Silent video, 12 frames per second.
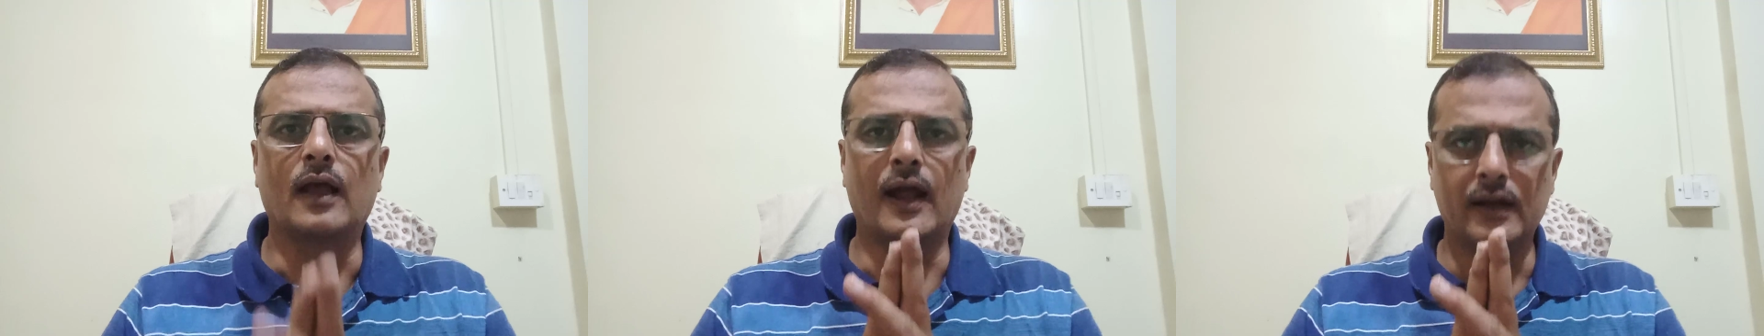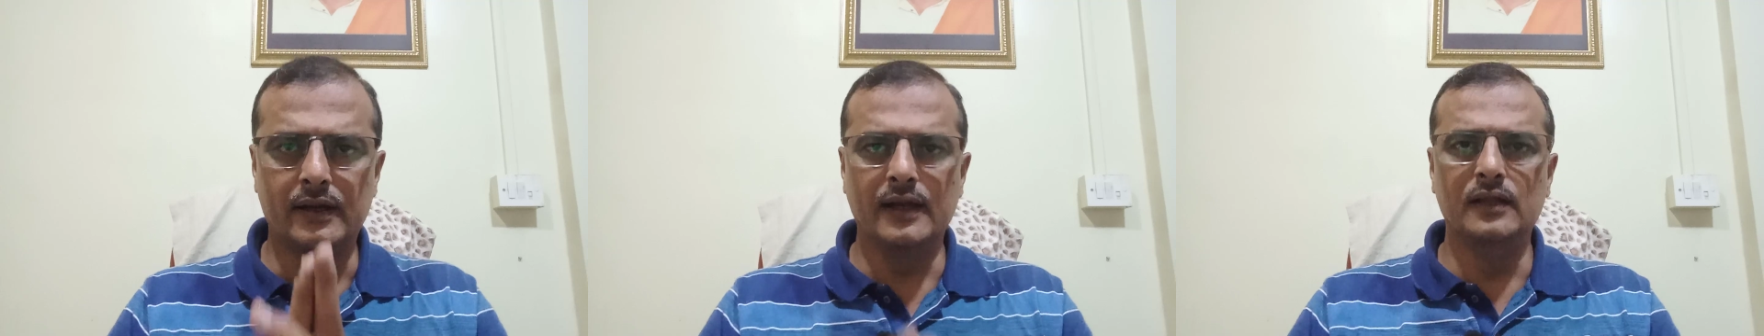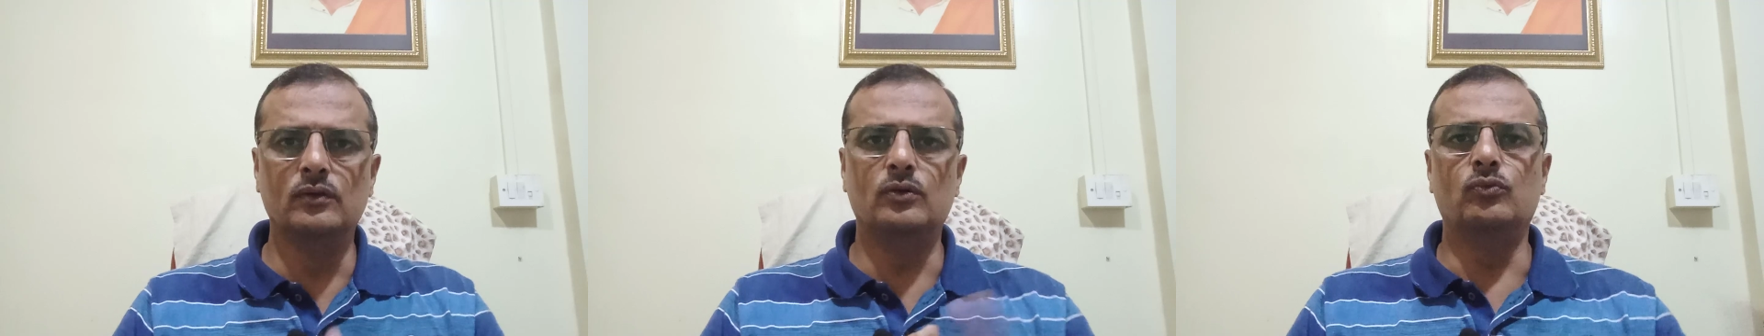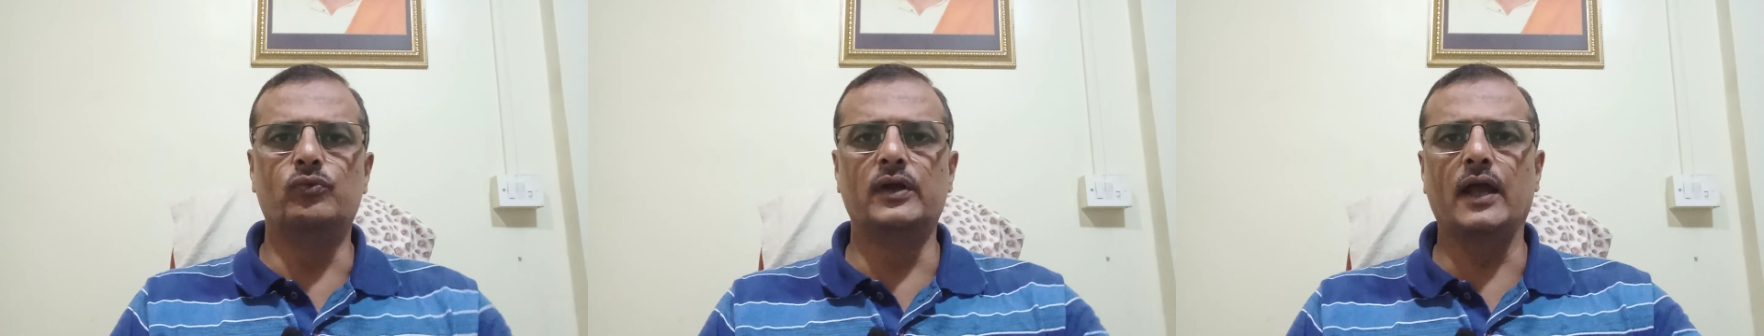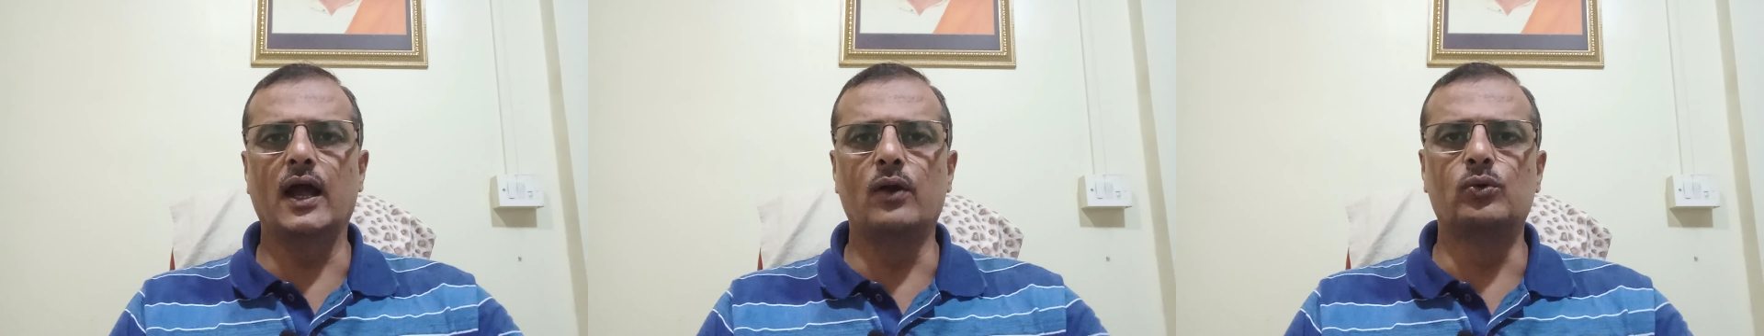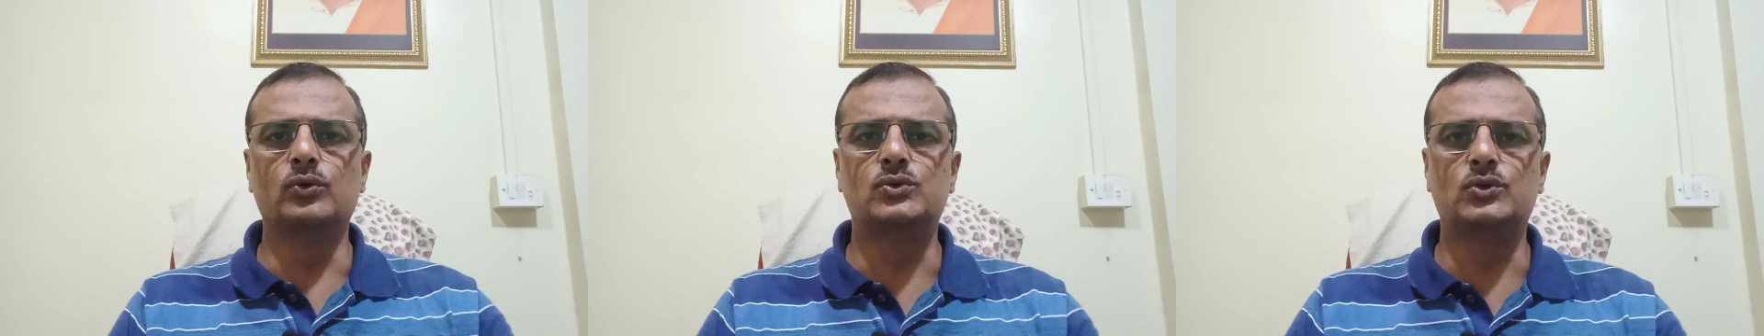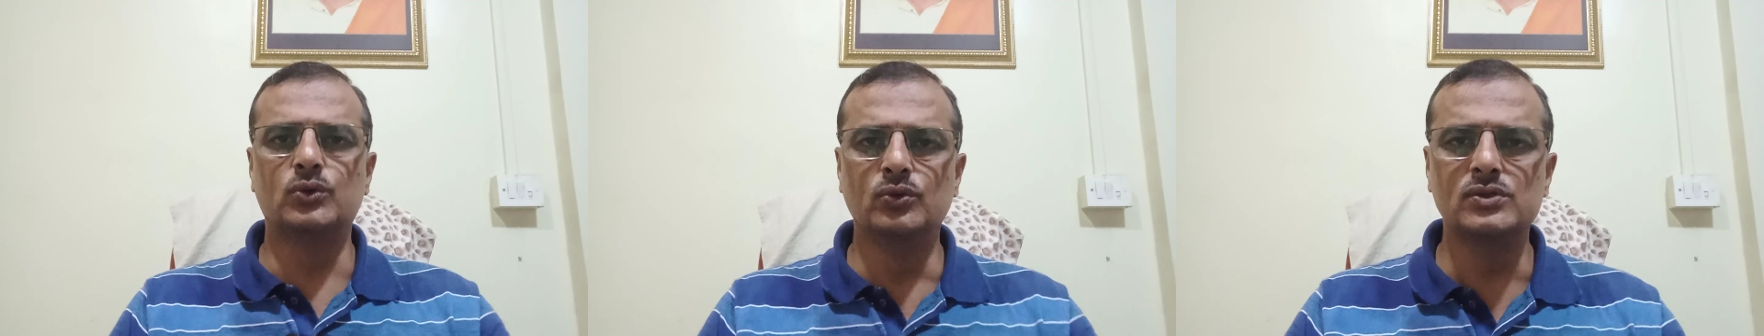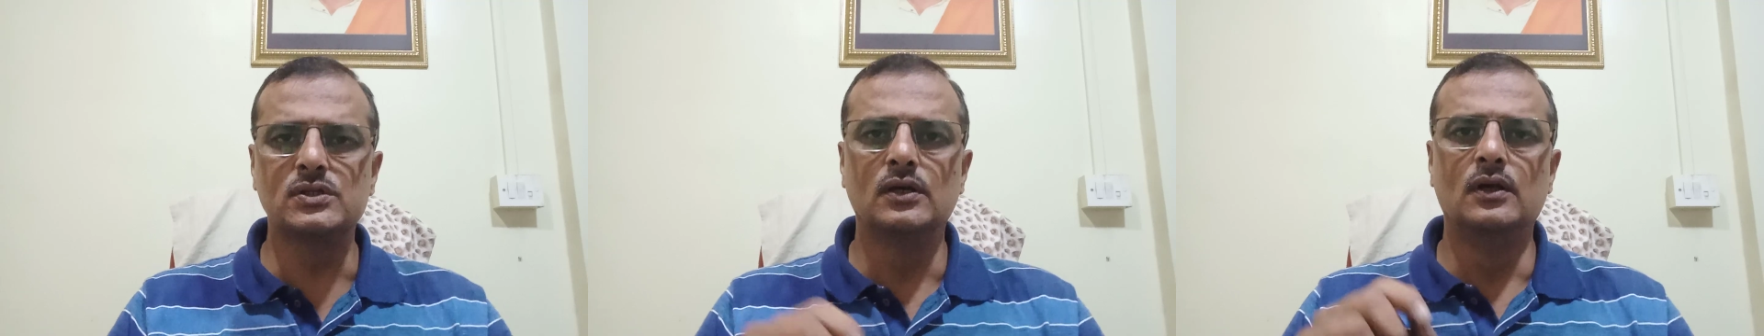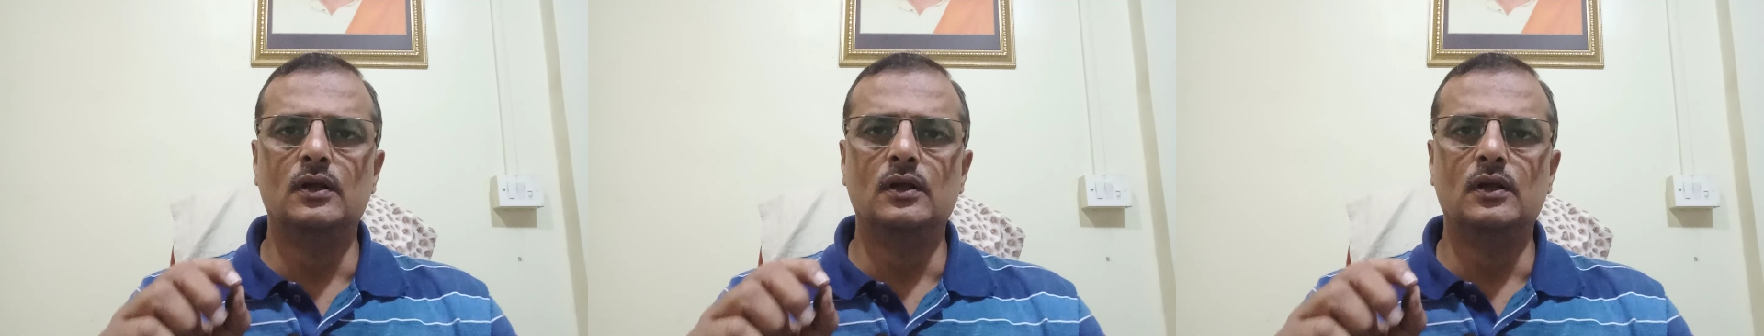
and then we have to choose